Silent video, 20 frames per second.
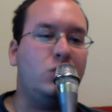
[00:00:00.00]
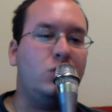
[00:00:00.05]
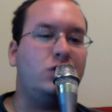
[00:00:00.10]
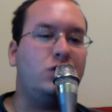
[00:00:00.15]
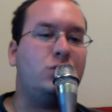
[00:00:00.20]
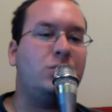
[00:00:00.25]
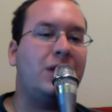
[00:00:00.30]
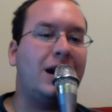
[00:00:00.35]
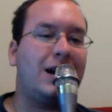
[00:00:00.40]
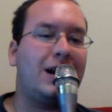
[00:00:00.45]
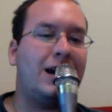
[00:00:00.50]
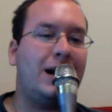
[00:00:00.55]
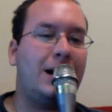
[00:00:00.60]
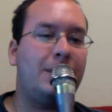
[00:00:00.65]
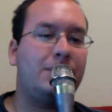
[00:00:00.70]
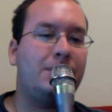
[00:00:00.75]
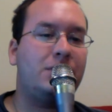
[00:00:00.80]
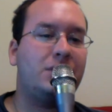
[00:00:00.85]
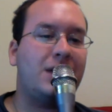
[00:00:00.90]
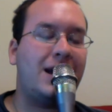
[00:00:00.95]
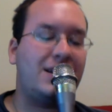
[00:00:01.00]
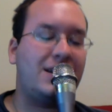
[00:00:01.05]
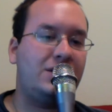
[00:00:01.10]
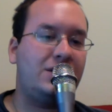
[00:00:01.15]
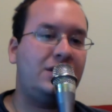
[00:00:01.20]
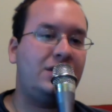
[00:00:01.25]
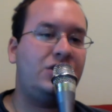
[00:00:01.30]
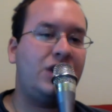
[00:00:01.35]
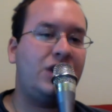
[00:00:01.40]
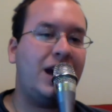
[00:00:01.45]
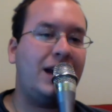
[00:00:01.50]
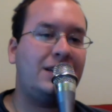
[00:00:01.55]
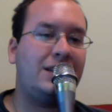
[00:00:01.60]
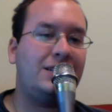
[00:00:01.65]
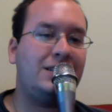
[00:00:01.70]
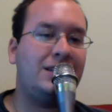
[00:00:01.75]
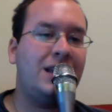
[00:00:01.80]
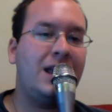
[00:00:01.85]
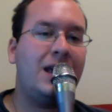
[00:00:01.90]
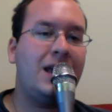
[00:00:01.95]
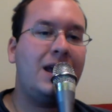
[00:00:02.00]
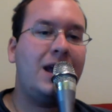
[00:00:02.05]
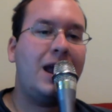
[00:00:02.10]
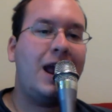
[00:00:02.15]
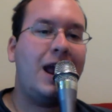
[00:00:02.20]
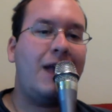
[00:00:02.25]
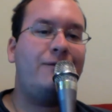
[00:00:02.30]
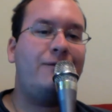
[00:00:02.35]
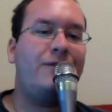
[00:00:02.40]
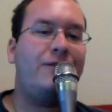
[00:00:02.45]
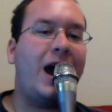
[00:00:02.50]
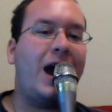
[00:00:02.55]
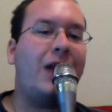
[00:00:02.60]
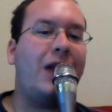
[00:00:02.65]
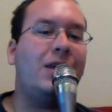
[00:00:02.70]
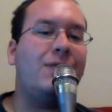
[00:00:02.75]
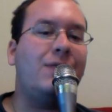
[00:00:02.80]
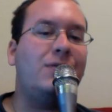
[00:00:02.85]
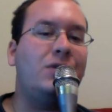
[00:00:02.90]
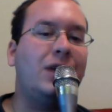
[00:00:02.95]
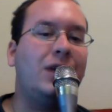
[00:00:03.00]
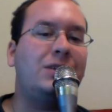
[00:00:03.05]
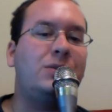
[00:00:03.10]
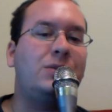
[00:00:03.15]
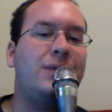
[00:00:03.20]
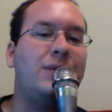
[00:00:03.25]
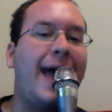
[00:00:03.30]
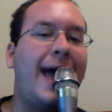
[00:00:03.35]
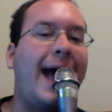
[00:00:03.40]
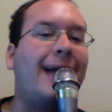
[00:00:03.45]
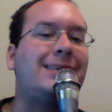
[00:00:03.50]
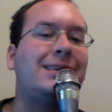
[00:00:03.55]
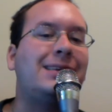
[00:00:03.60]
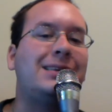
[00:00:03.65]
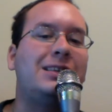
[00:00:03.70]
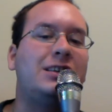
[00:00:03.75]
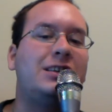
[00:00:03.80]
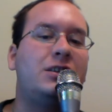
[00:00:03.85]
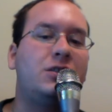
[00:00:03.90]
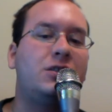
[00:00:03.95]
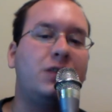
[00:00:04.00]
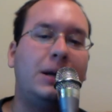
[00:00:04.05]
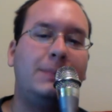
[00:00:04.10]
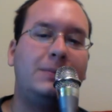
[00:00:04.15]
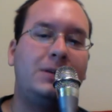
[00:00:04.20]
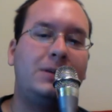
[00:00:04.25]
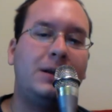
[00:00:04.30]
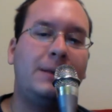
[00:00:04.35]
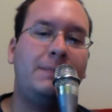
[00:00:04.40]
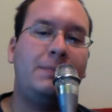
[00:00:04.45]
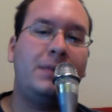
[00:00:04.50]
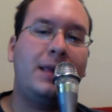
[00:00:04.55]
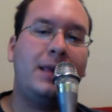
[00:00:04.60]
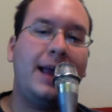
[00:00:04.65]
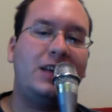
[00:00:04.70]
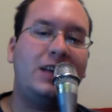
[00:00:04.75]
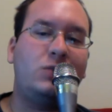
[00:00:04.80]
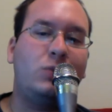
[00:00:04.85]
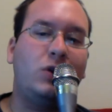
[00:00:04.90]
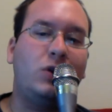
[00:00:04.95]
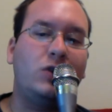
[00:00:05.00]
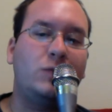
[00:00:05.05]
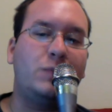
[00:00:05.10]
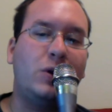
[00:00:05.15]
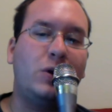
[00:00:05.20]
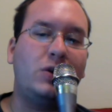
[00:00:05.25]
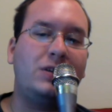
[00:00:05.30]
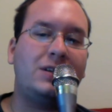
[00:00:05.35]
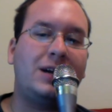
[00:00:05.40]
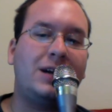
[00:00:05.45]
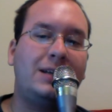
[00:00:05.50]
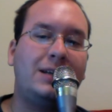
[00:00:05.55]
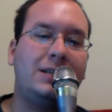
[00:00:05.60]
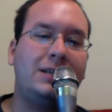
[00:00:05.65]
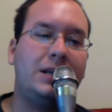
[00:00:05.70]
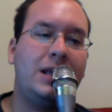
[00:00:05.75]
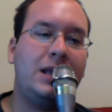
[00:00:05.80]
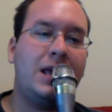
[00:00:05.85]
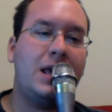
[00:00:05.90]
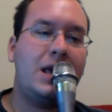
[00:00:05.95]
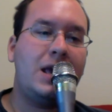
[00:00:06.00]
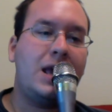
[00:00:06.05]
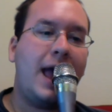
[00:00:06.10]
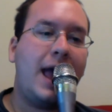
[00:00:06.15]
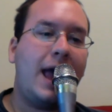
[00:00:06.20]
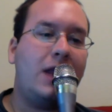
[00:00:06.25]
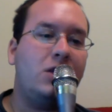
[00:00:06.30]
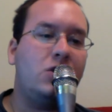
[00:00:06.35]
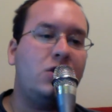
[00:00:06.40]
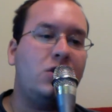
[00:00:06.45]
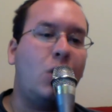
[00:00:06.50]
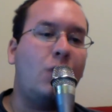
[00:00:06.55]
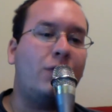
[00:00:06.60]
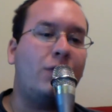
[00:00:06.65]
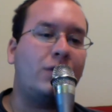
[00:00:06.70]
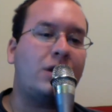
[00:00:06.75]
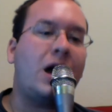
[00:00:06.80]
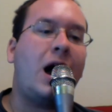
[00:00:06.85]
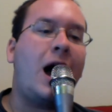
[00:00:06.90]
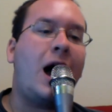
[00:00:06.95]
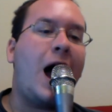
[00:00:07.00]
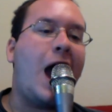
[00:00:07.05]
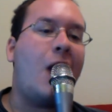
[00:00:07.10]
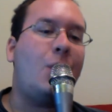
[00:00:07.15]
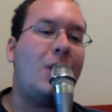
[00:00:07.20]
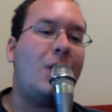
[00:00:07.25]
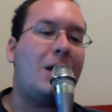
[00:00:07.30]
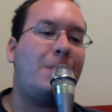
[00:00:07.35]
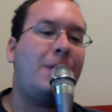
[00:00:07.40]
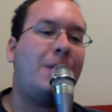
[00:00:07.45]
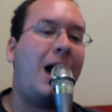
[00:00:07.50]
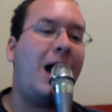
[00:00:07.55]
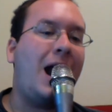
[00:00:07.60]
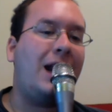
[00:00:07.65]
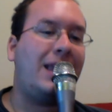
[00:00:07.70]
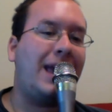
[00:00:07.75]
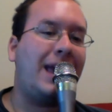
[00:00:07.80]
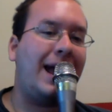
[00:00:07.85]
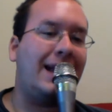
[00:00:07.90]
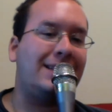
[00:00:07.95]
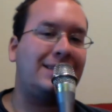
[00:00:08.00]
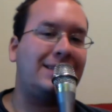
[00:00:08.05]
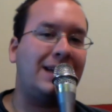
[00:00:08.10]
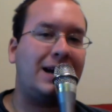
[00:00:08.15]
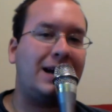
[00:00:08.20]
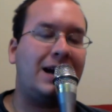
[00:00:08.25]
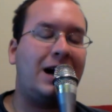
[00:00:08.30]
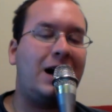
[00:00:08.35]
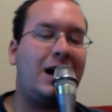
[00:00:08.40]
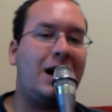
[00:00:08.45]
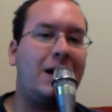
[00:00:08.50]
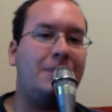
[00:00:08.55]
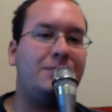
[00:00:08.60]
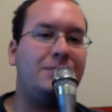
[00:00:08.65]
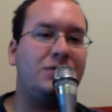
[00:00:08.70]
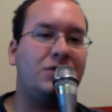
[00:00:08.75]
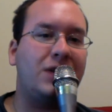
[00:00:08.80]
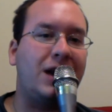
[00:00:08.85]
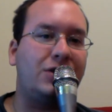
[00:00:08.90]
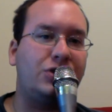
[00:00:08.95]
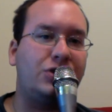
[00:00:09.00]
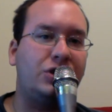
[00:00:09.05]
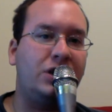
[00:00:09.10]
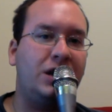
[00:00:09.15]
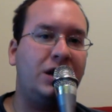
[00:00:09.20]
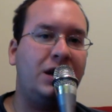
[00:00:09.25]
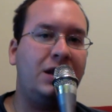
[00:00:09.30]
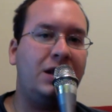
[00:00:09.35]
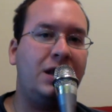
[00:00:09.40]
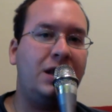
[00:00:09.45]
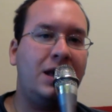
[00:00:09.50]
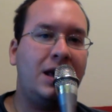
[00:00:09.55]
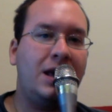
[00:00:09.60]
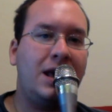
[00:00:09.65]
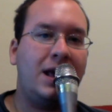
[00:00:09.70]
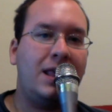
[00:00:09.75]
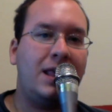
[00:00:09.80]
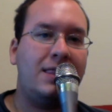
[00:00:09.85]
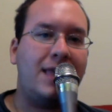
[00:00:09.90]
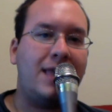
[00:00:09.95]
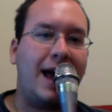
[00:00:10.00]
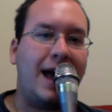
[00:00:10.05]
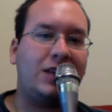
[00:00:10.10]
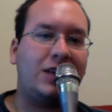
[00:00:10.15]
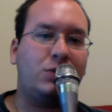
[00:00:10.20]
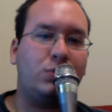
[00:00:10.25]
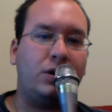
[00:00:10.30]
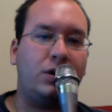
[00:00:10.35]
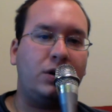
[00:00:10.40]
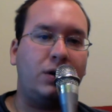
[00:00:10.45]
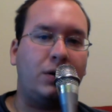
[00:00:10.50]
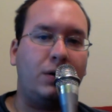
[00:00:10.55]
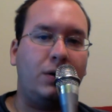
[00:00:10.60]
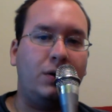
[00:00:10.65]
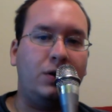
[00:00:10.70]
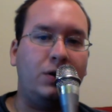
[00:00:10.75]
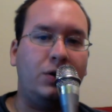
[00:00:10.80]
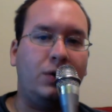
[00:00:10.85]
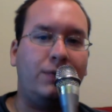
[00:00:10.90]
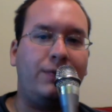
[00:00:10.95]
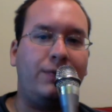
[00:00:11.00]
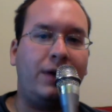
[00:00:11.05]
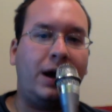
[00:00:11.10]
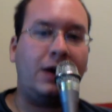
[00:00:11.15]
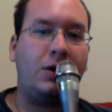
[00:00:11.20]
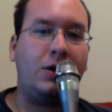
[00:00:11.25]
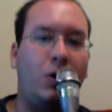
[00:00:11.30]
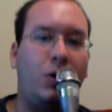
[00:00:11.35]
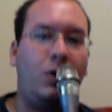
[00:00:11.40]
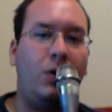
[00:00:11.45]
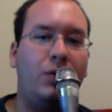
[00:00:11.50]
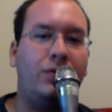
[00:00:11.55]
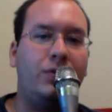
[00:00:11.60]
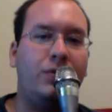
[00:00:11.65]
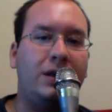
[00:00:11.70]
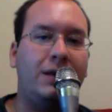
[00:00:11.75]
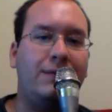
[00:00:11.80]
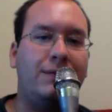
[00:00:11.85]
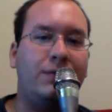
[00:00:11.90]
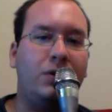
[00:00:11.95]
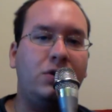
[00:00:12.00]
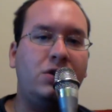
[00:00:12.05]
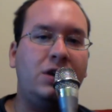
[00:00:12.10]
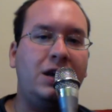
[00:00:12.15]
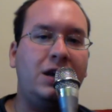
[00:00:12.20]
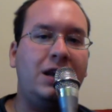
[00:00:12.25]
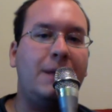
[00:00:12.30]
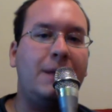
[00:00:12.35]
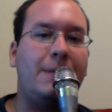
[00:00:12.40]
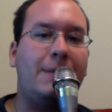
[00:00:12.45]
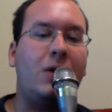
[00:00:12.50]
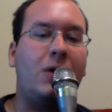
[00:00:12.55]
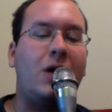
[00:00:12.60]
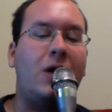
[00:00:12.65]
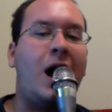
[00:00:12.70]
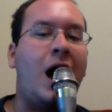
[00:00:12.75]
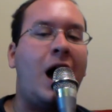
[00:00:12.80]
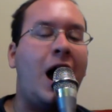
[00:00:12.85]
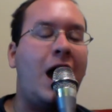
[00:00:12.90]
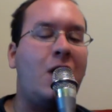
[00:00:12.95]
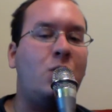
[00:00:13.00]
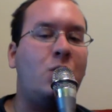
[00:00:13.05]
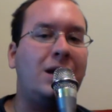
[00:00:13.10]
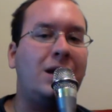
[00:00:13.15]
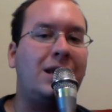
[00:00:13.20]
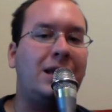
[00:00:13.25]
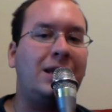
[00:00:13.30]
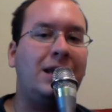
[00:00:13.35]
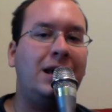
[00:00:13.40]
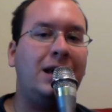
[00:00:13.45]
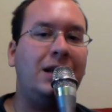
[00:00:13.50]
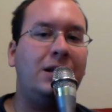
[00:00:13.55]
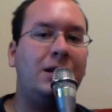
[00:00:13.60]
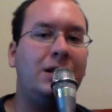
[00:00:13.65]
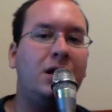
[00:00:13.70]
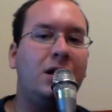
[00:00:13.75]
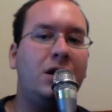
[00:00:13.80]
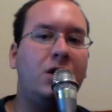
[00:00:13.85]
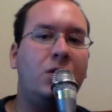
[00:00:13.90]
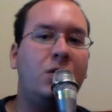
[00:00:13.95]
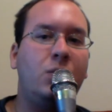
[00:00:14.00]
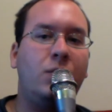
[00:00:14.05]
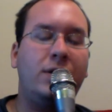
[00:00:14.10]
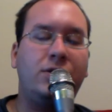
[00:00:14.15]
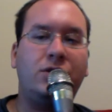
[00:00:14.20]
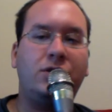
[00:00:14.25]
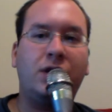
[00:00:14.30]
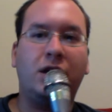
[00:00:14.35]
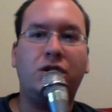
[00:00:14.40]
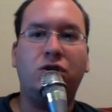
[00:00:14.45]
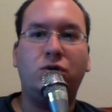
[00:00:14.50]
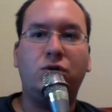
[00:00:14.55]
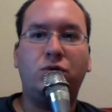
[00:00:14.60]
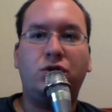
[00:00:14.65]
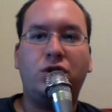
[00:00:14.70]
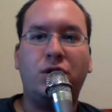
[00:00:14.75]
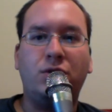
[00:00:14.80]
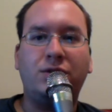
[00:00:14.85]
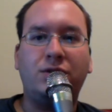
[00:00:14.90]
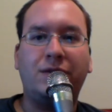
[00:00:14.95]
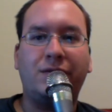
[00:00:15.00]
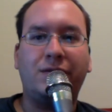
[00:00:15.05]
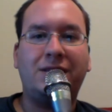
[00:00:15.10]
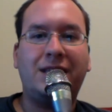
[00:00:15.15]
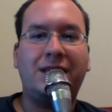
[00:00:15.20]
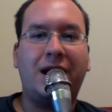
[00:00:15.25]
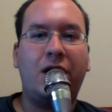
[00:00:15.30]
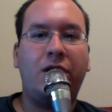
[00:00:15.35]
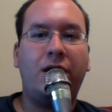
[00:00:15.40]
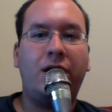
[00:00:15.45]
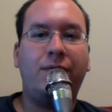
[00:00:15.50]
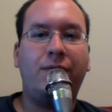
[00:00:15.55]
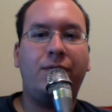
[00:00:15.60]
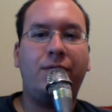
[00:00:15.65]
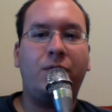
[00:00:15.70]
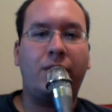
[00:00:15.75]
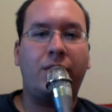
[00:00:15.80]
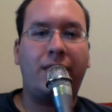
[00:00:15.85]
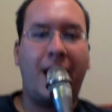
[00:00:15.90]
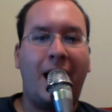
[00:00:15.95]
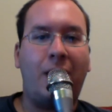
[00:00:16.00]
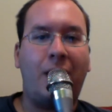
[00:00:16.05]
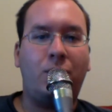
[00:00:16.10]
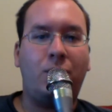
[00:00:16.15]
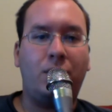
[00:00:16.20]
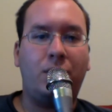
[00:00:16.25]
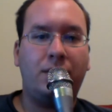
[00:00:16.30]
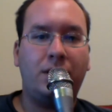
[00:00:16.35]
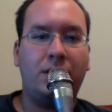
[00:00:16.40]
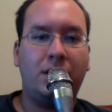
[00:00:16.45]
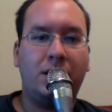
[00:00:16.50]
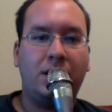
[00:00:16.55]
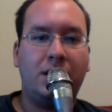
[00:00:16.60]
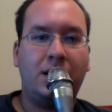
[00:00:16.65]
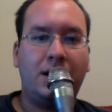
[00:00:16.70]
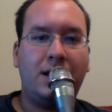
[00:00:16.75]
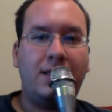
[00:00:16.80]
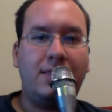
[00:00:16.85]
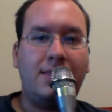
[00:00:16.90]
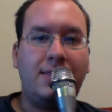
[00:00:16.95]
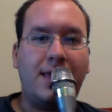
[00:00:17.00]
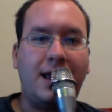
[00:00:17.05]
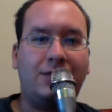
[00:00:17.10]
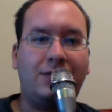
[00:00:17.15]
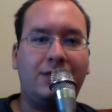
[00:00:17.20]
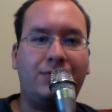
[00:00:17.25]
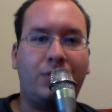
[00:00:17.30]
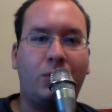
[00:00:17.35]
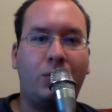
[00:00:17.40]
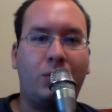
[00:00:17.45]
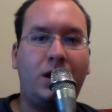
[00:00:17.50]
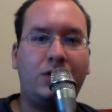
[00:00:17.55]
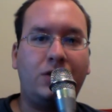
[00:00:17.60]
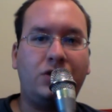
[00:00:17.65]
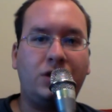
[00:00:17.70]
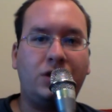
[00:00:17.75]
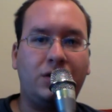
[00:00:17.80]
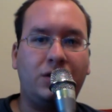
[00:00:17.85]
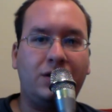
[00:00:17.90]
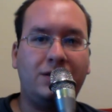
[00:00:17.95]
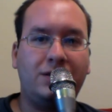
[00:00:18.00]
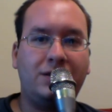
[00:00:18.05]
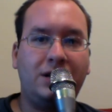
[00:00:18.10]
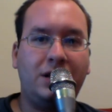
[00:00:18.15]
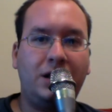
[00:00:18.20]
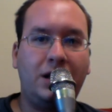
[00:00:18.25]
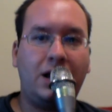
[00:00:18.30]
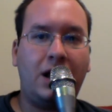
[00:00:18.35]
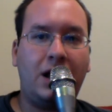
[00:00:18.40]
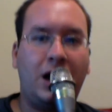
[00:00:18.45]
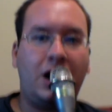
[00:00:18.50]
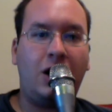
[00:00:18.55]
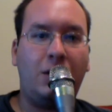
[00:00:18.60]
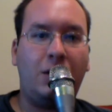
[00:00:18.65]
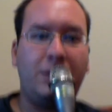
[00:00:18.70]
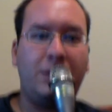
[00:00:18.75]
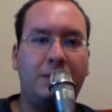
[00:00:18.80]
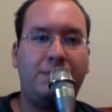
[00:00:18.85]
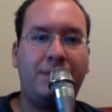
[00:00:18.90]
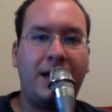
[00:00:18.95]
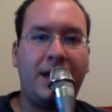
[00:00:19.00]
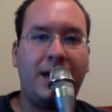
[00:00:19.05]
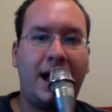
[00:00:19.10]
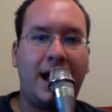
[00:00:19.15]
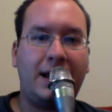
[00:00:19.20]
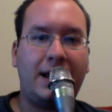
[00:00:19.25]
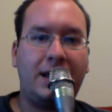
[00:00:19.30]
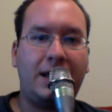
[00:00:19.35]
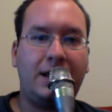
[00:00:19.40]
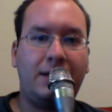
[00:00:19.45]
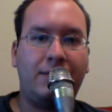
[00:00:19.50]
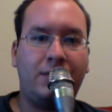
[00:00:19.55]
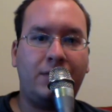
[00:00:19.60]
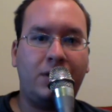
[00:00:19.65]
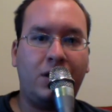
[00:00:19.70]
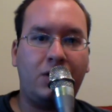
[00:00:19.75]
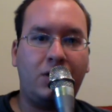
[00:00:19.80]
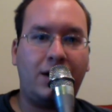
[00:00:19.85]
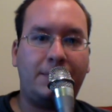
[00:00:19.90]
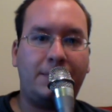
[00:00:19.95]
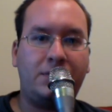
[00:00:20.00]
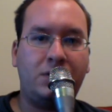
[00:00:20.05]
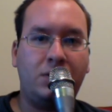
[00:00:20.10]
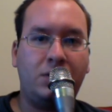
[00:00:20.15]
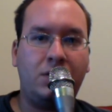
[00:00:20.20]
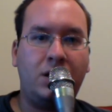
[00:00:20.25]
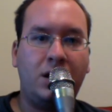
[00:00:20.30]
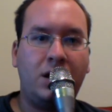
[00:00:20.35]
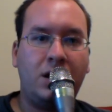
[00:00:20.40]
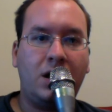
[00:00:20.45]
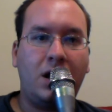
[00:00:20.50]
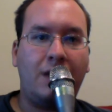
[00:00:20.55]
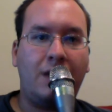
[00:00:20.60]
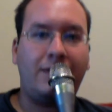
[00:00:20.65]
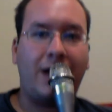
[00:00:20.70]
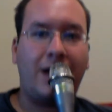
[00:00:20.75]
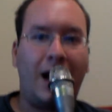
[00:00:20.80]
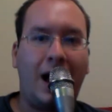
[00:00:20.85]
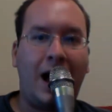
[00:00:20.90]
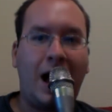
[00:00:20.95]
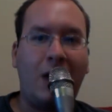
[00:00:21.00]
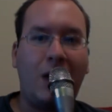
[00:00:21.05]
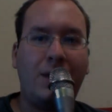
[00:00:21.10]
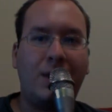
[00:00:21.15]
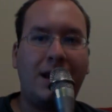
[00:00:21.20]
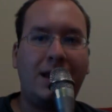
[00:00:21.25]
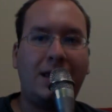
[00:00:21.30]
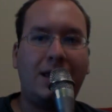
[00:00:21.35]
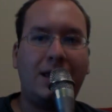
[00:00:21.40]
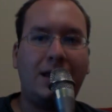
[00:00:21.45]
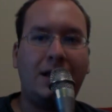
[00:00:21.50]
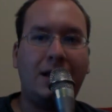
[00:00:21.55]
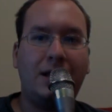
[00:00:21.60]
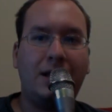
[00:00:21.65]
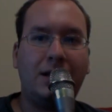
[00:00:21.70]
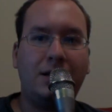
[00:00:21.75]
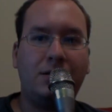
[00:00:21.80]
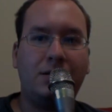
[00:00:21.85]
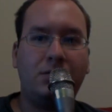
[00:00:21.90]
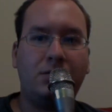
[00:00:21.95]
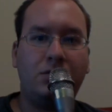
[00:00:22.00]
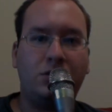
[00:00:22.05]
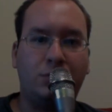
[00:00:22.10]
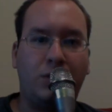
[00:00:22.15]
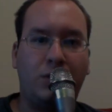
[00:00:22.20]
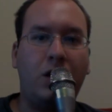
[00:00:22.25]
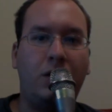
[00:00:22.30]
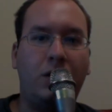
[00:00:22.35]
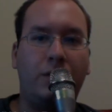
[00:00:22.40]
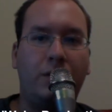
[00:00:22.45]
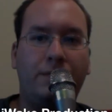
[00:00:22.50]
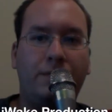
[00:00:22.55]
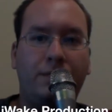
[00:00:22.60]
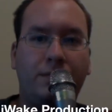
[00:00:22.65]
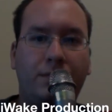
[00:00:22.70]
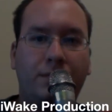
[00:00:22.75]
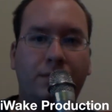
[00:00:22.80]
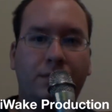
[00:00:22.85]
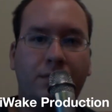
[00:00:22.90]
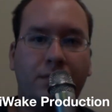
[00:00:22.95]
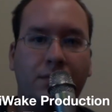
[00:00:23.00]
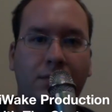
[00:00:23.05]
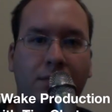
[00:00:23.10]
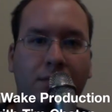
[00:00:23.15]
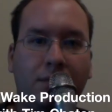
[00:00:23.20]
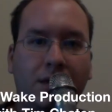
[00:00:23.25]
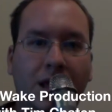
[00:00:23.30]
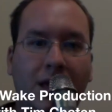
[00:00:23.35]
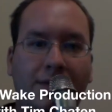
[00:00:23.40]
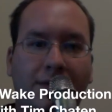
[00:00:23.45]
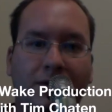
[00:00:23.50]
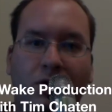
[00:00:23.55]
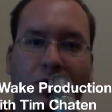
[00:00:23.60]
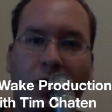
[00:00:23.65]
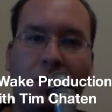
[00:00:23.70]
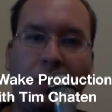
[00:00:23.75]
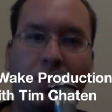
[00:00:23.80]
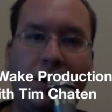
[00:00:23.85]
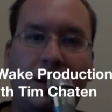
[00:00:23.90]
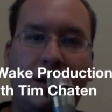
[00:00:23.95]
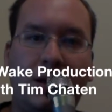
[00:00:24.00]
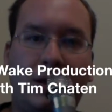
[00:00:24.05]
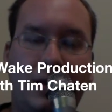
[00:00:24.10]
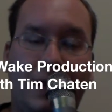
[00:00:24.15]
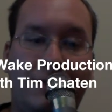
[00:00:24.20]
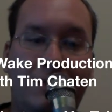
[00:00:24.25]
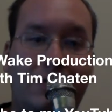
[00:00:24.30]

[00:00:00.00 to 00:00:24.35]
YouTube.com/T Chaten. And finally, if you'd like to access the script as well as bonus content, head on over to iWakePodcast.com/again. That's where you'll find all the info you need about iWake Again, which I do shows every Saturday for that one. Thanks for watching or listening. I'll be back for another episode of iWake tomorrow. Have a great week.